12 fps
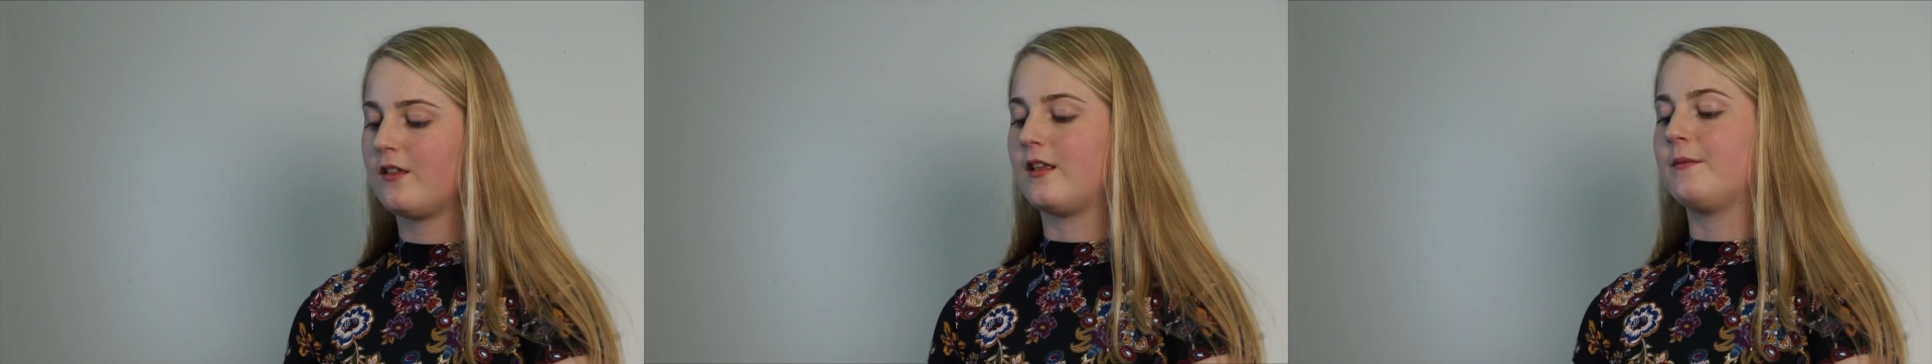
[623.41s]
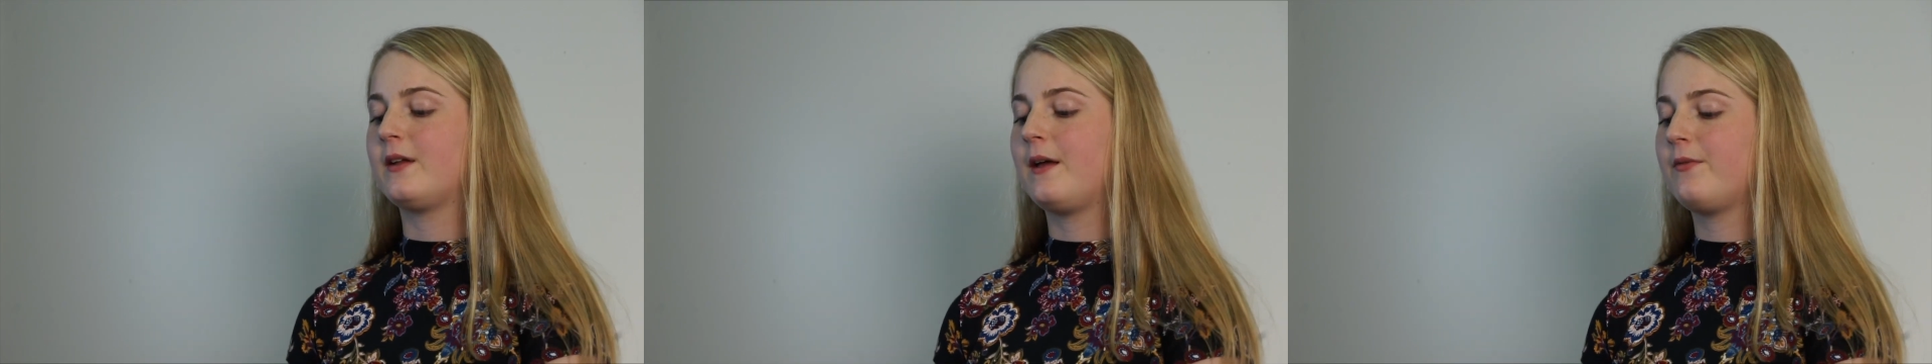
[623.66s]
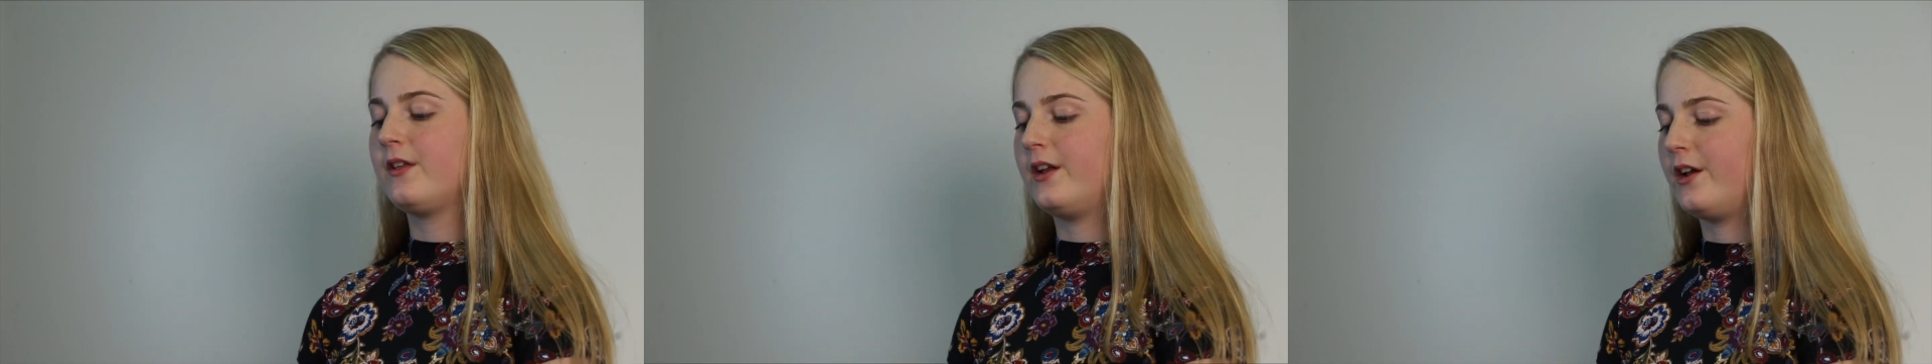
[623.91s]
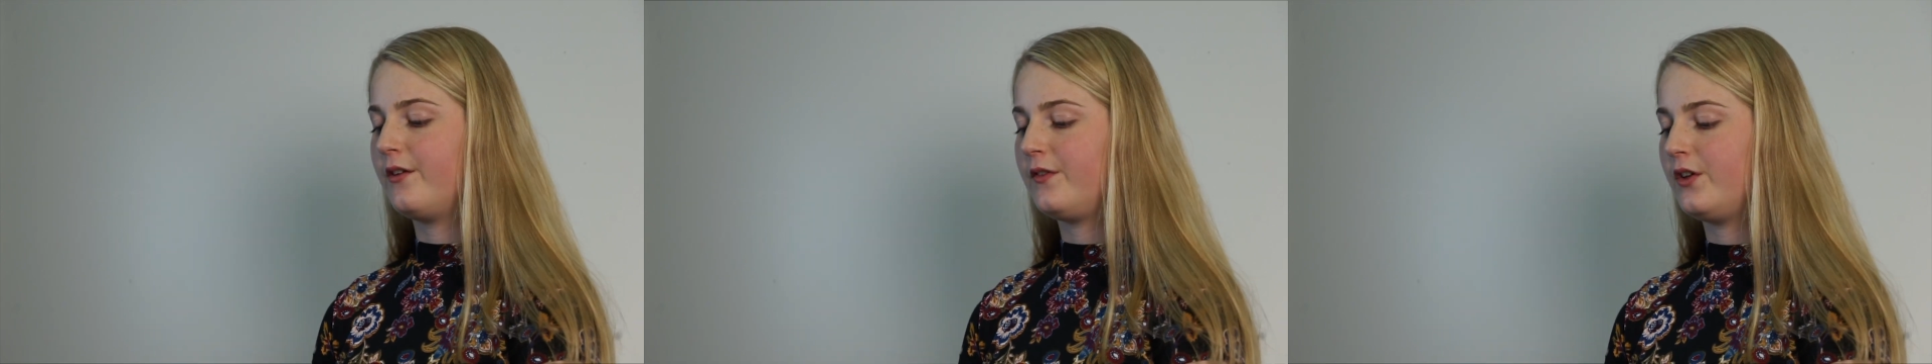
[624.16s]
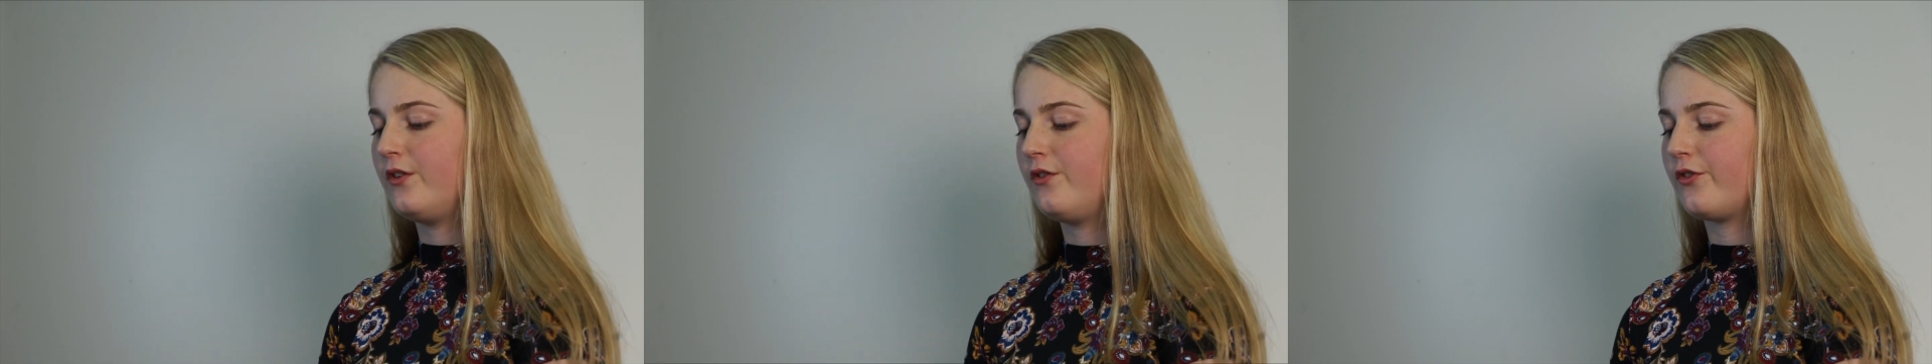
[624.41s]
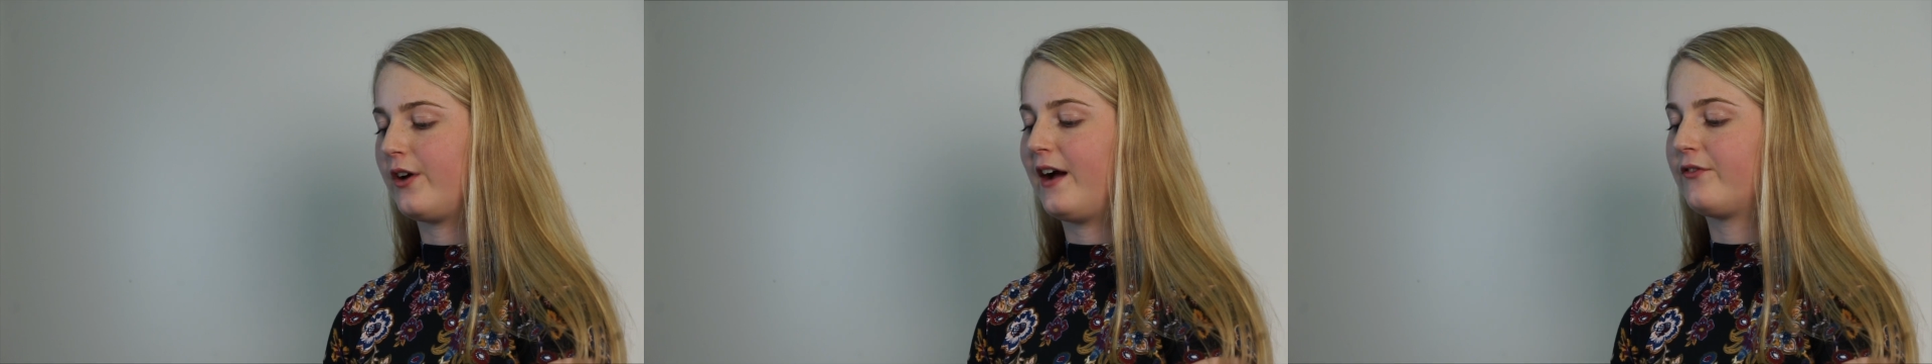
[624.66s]
Sometimes in
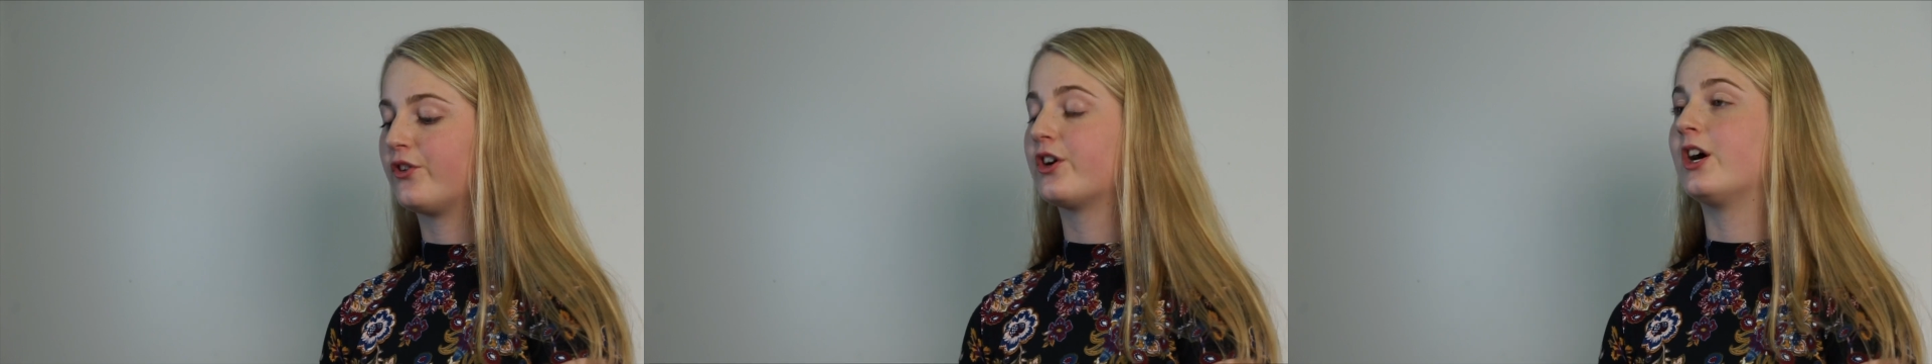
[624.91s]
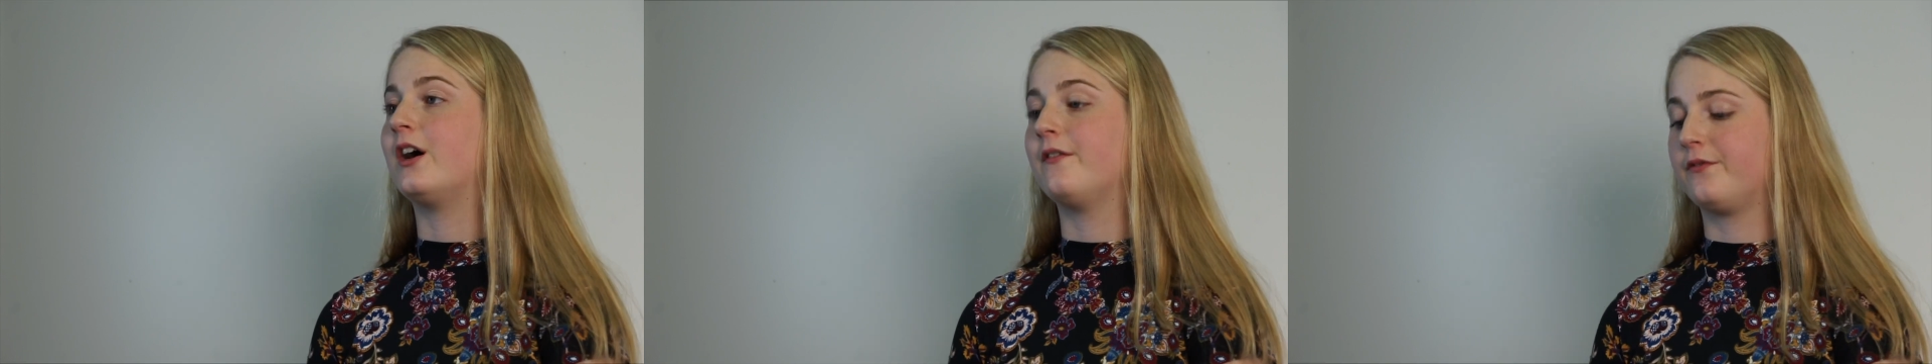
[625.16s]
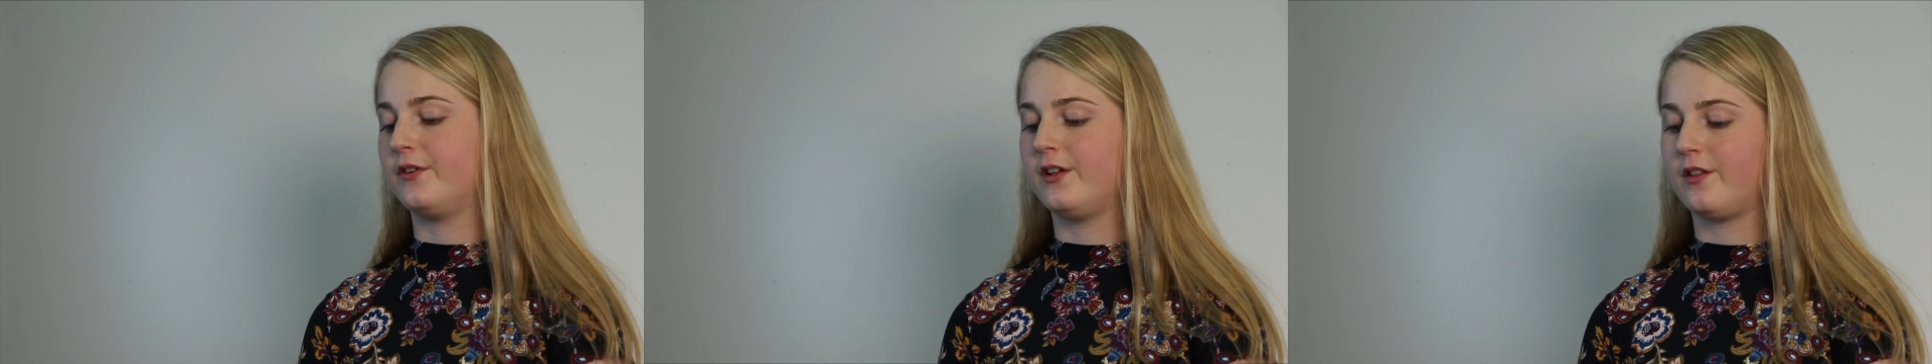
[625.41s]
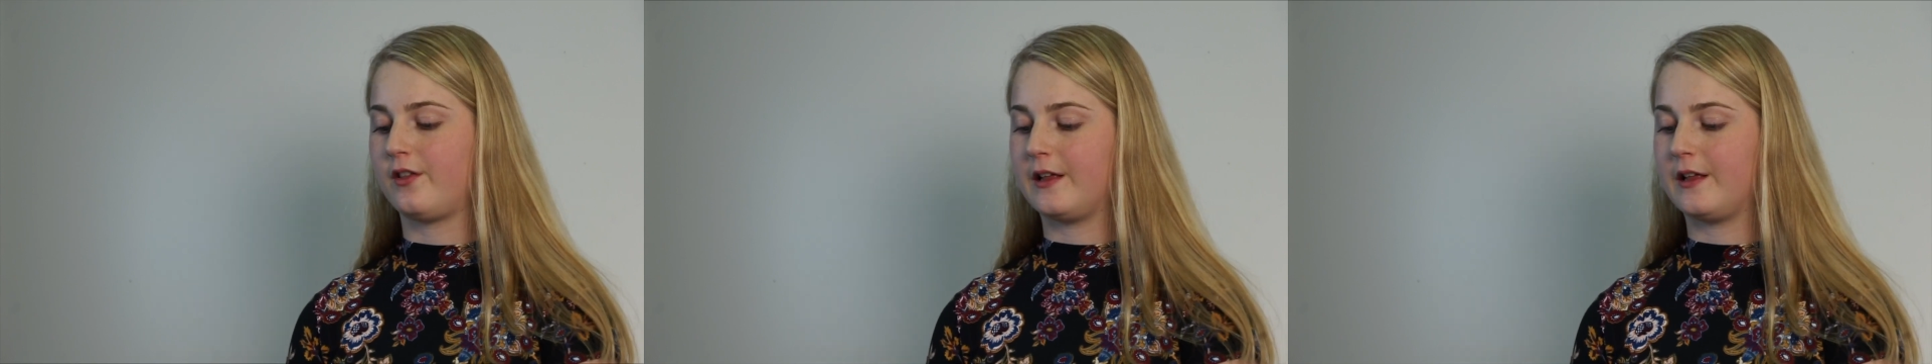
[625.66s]
interviews or after a conference,